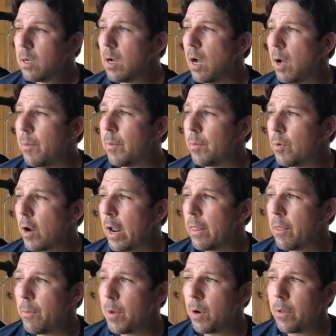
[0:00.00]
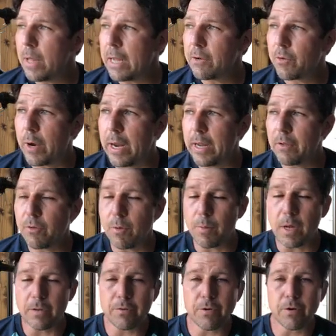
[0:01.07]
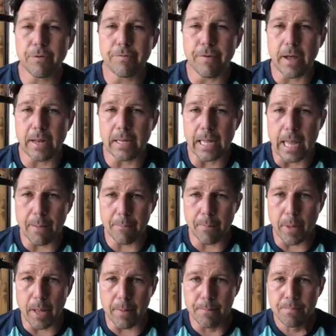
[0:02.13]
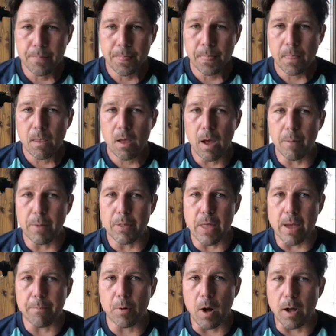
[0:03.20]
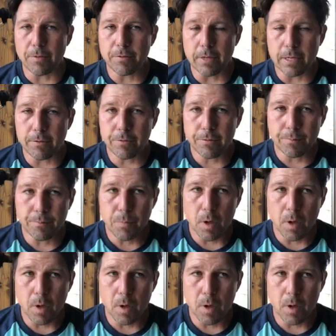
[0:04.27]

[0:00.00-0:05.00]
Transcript: I'm right in the middle of that training. So I'm not certified yet, but I'm in that process.